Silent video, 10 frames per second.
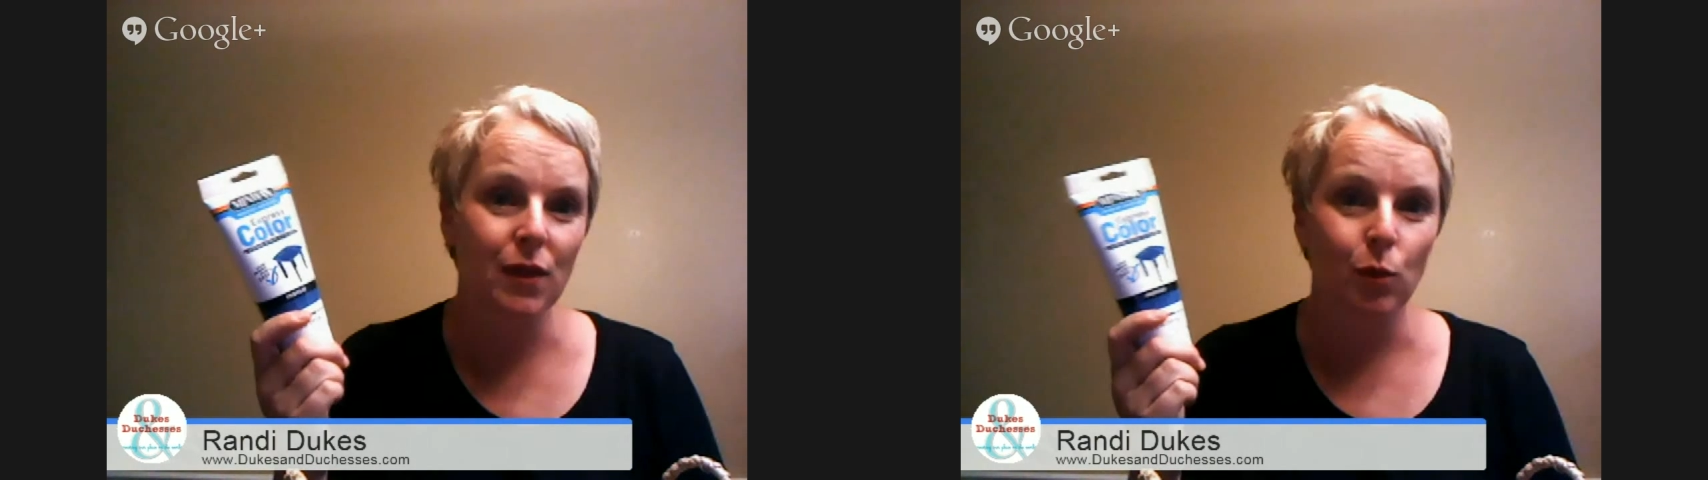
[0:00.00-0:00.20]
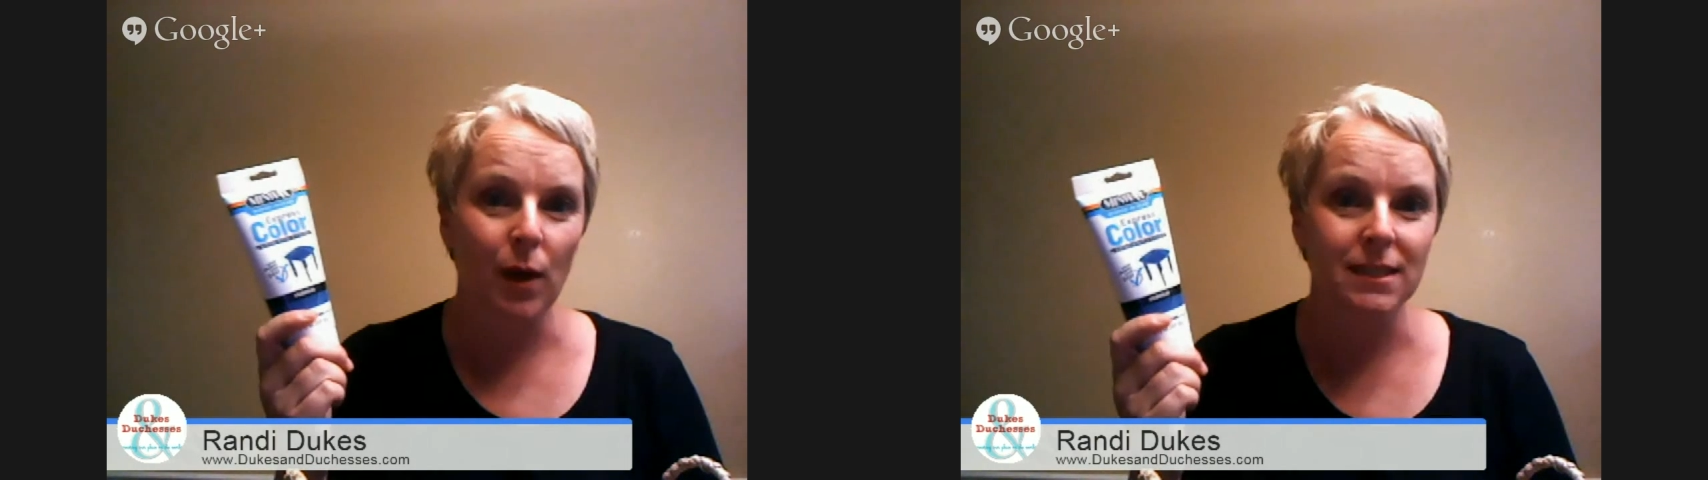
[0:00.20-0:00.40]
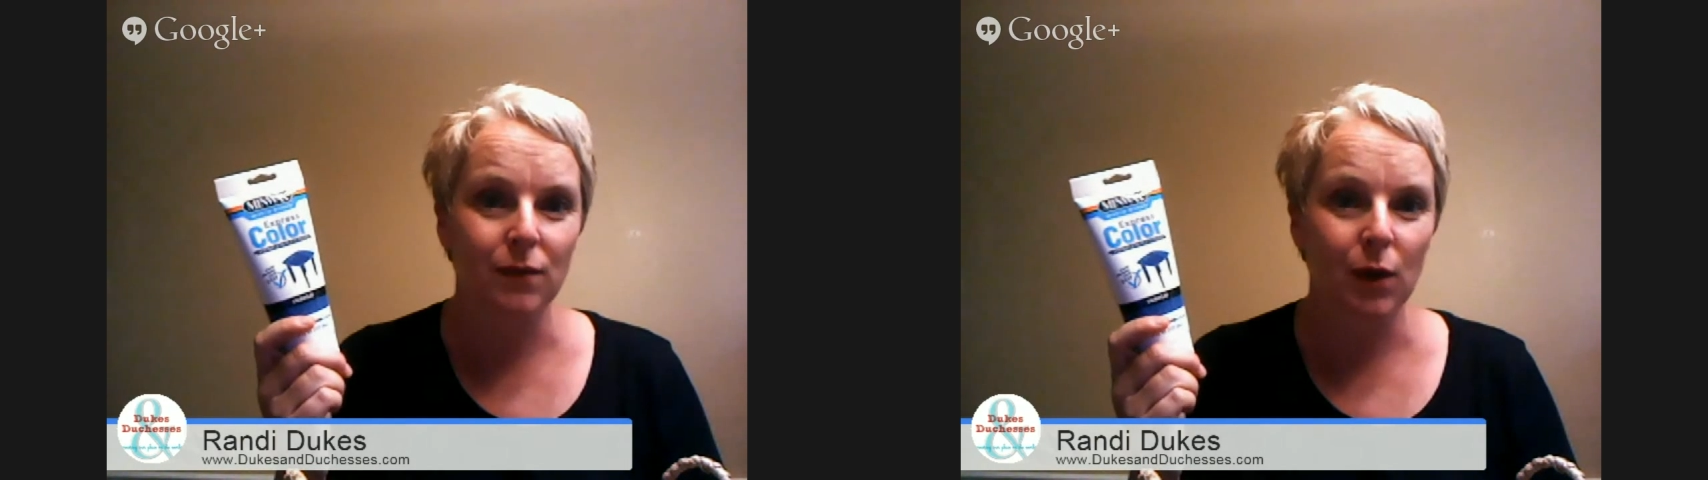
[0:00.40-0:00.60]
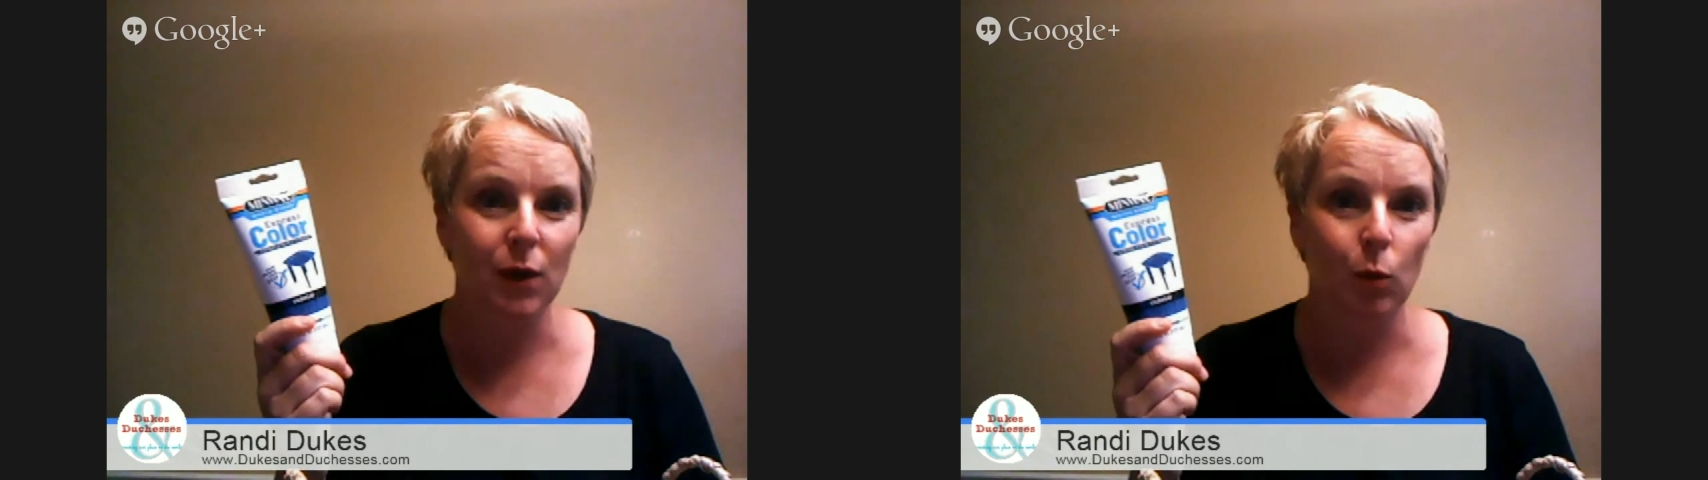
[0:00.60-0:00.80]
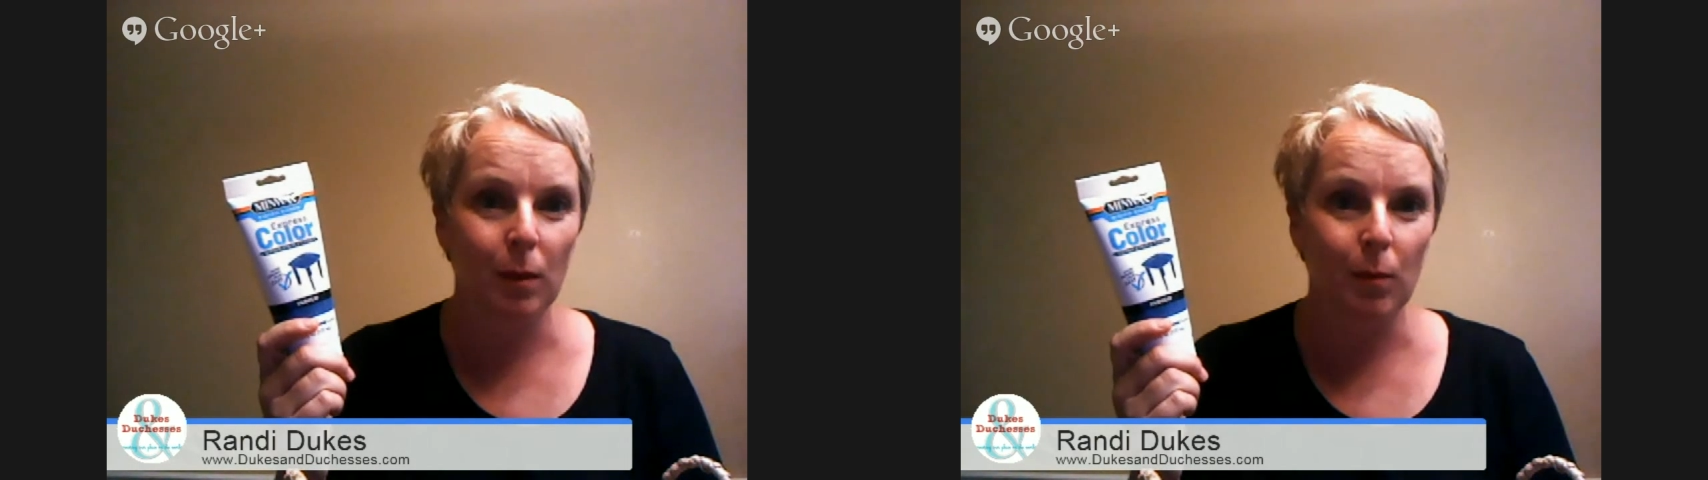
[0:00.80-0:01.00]
the rest of it
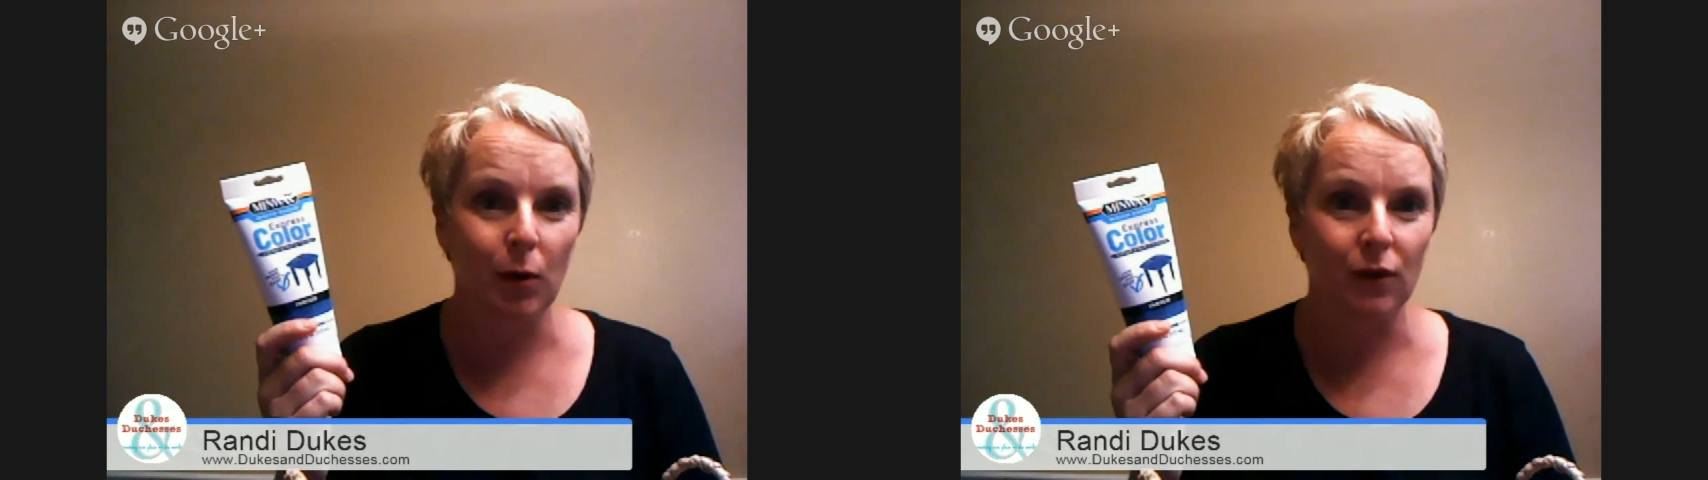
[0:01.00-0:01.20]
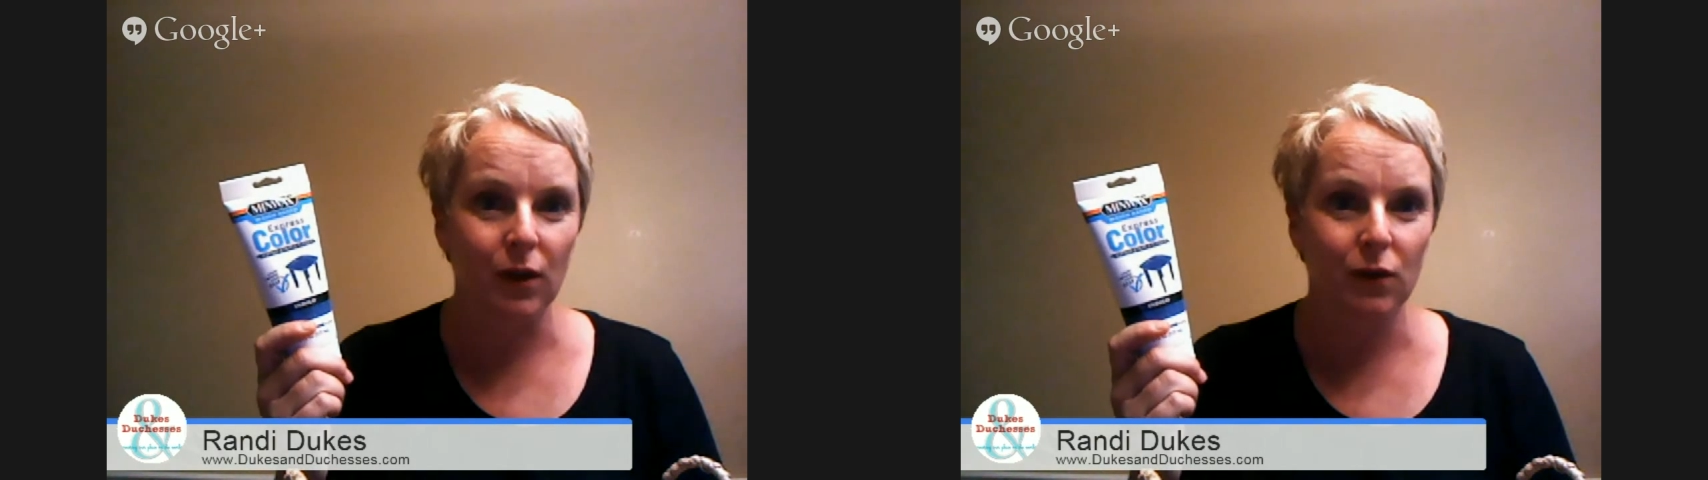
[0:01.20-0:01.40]
will be perfect